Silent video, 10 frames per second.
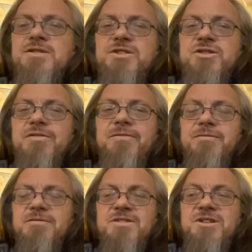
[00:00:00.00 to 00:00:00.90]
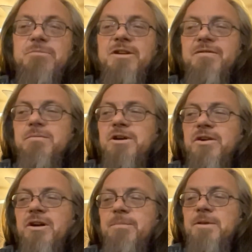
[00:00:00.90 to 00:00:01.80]
Since you're somewhat
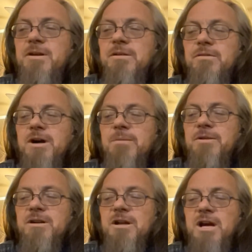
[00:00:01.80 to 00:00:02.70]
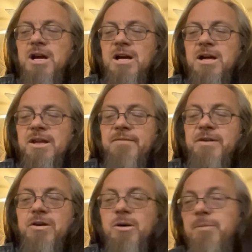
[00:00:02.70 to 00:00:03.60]
familiar up here, Robyn,
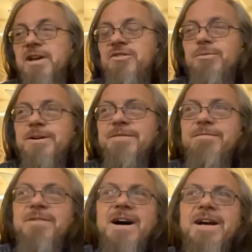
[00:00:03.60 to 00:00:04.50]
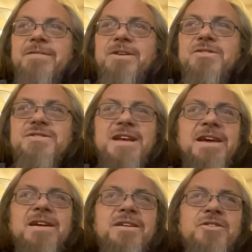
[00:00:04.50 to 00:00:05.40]
if you go up
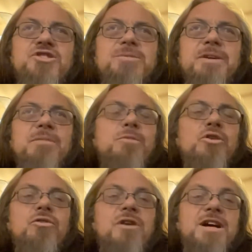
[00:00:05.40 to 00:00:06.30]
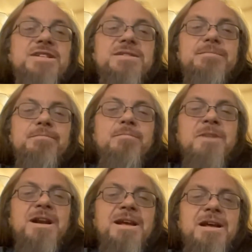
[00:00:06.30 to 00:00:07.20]
I-25, used to be a motocross
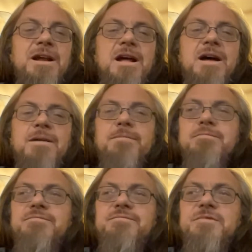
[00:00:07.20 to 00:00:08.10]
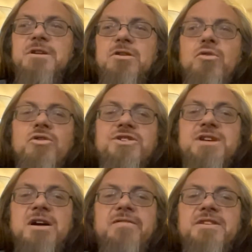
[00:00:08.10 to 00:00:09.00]
um,
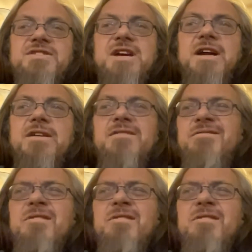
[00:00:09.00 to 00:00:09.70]
course off the side.